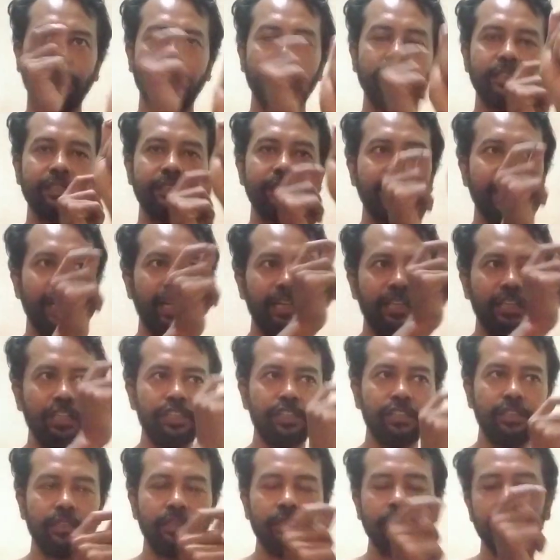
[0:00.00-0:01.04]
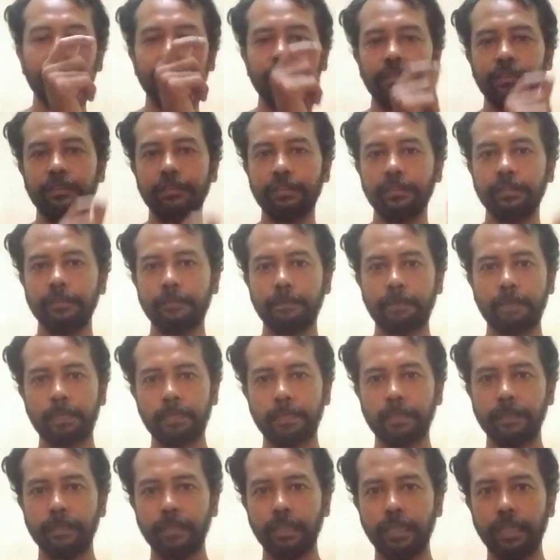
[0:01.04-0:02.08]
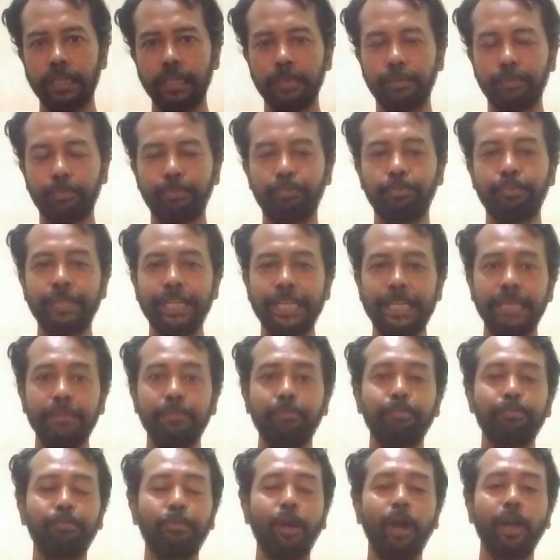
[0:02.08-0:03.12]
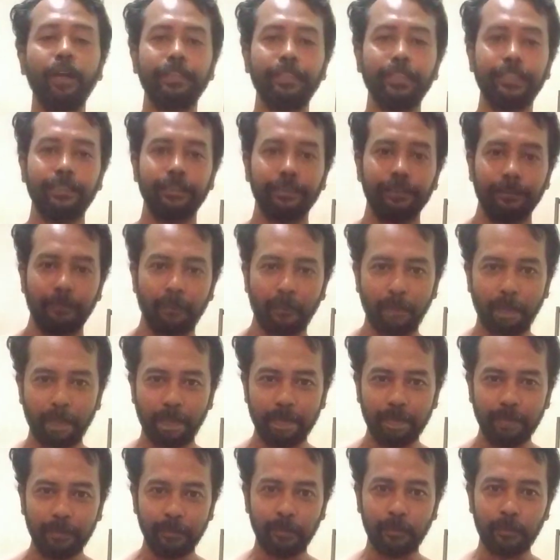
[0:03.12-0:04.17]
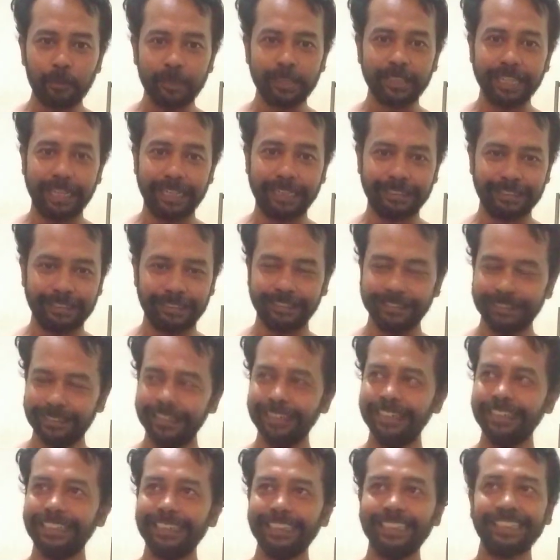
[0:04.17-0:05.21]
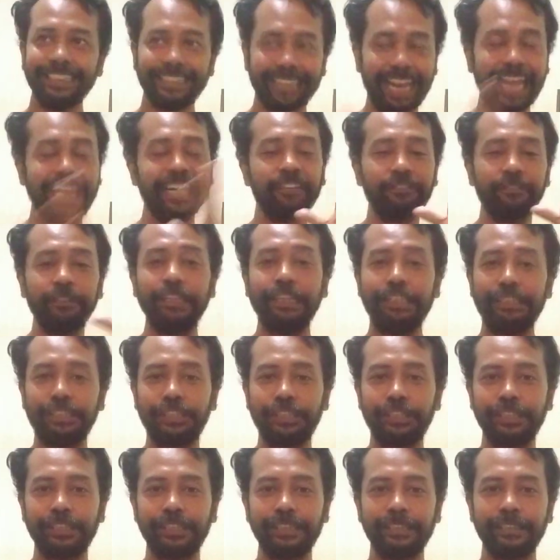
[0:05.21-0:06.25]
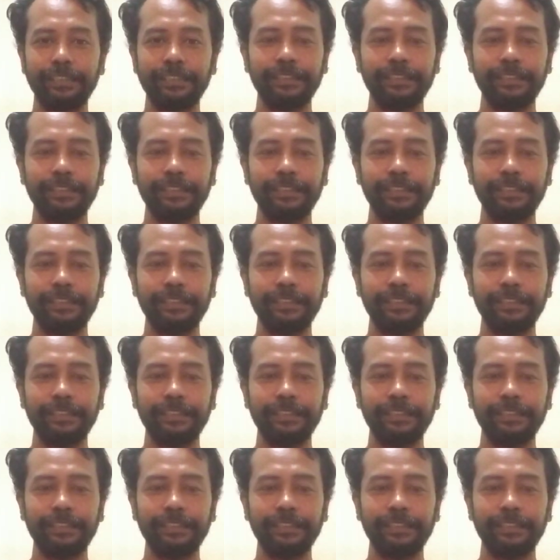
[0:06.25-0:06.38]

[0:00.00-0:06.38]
understanding each other in the particle sense, kind of ish.